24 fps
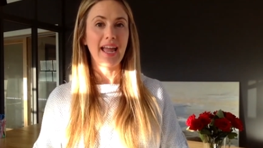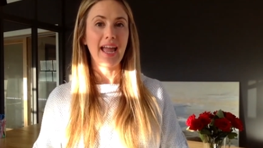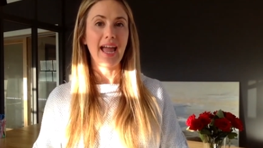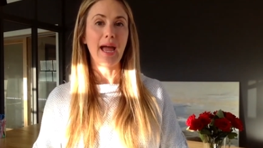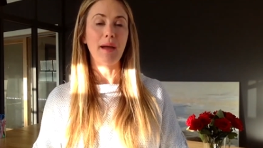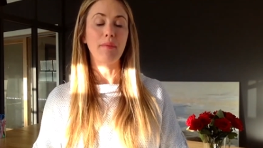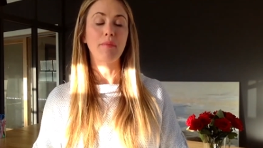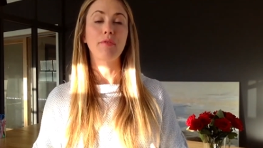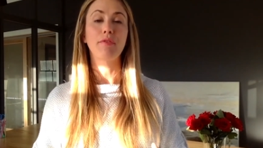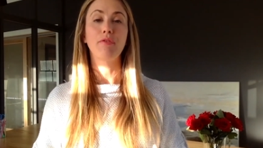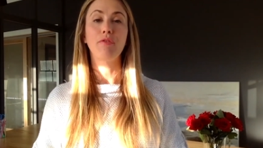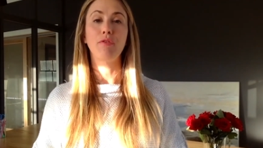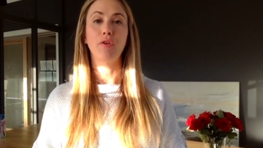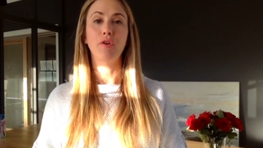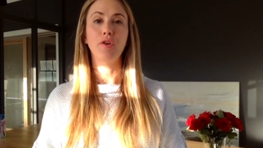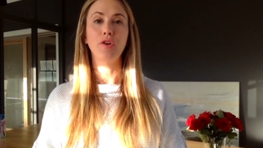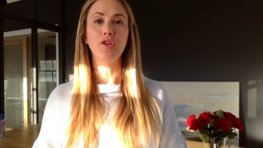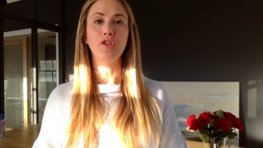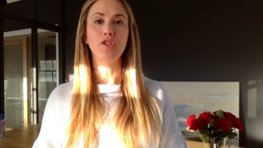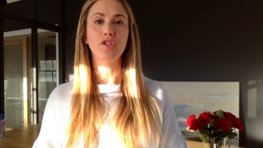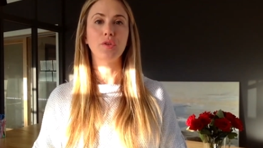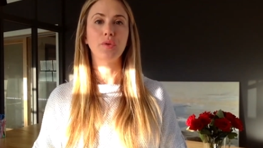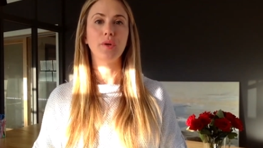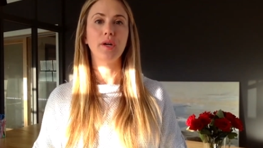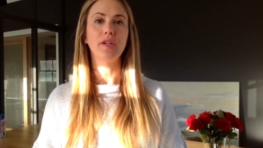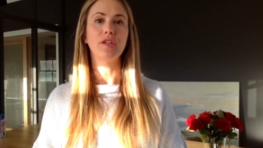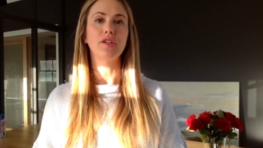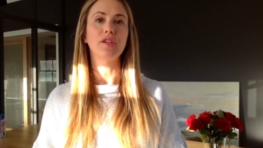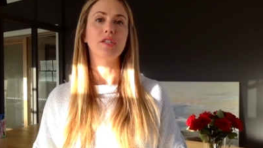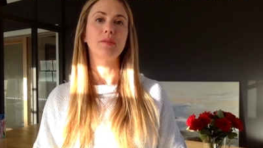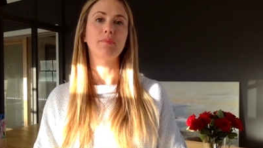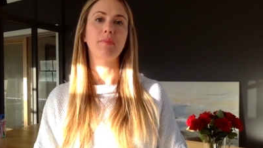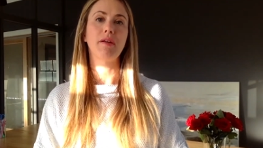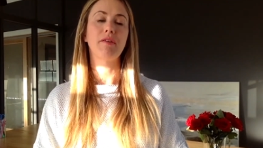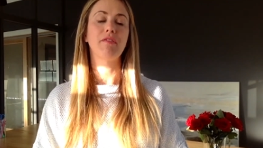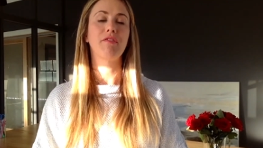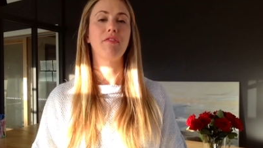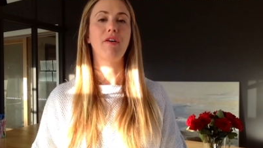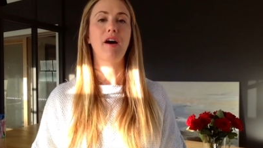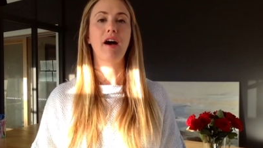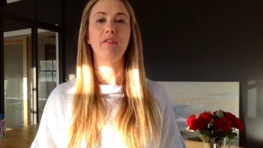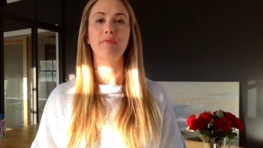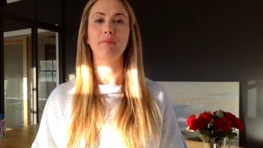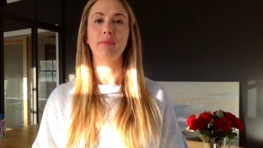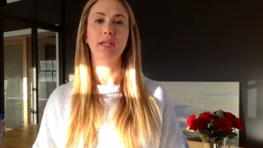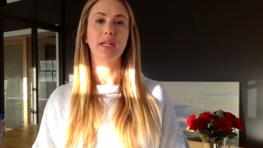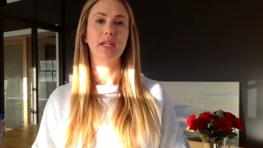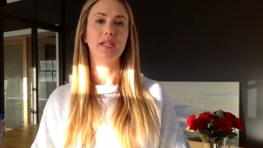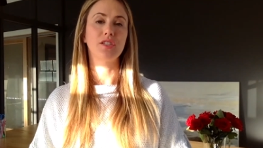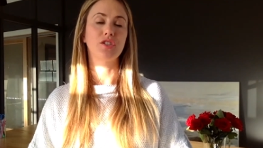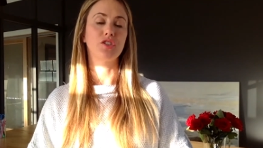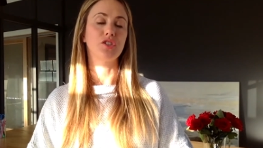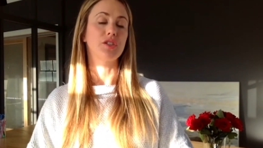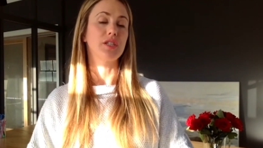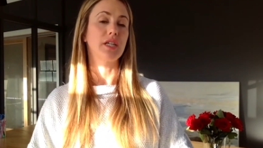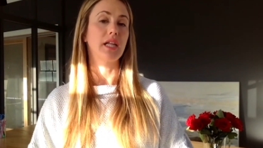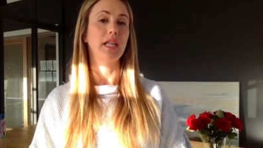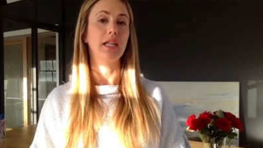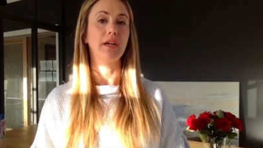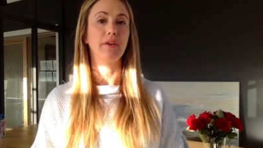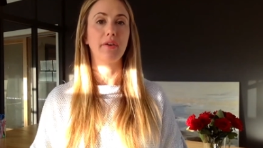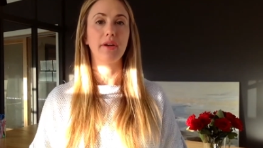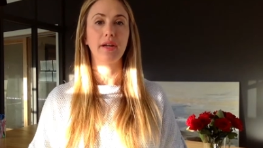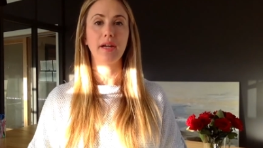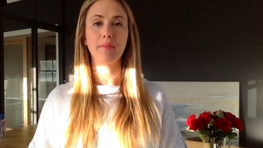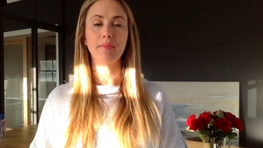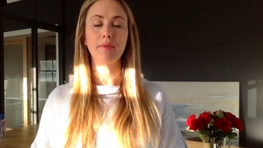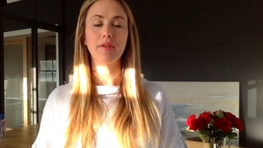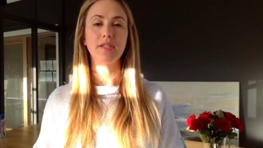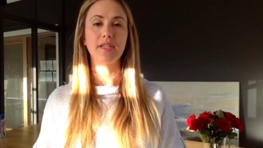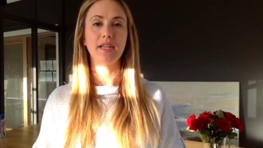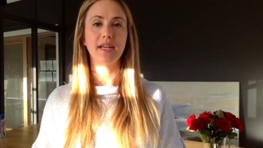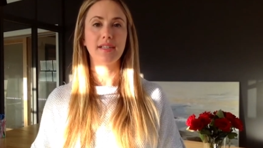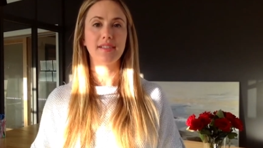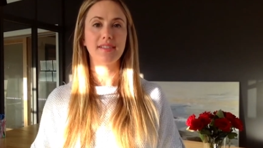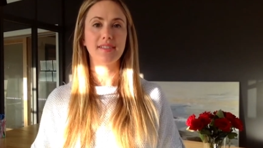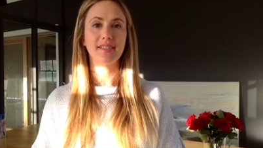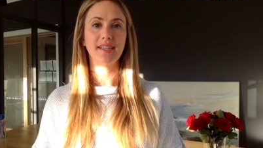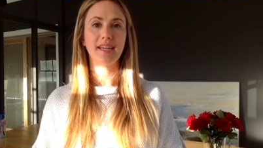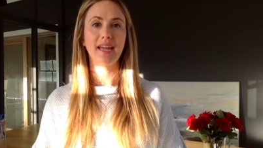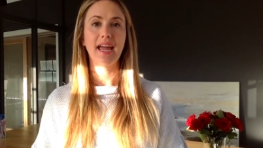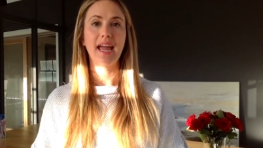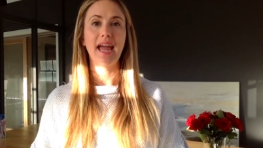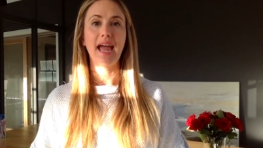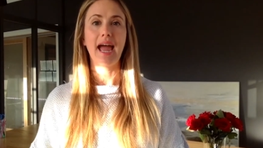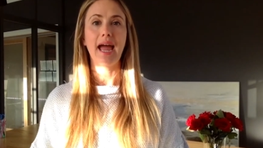And before you do it, you spend five minutes just clearing up your desk